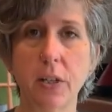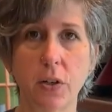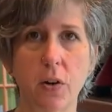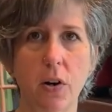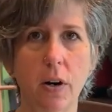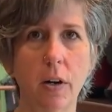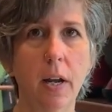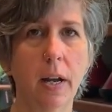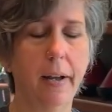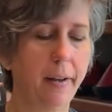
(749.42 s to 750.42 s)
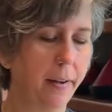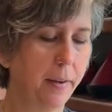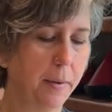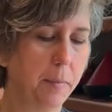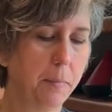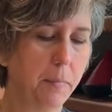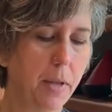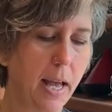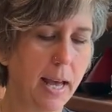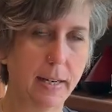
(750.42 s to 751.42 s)
a jar um,
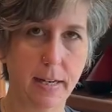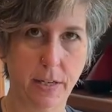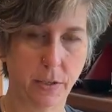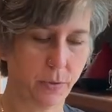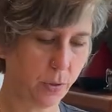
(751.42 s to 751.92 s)
at an Asian